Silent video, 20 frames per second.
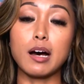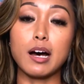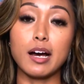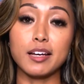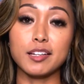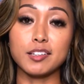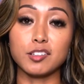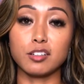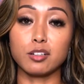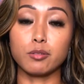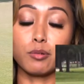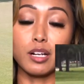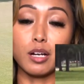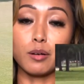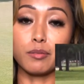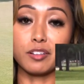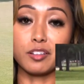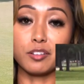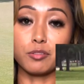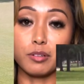I started when I
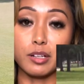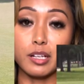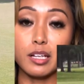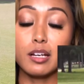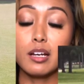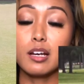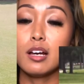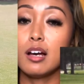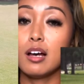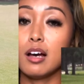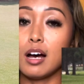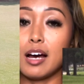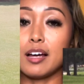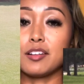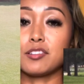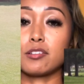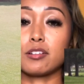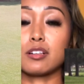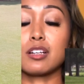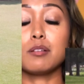was 3. I started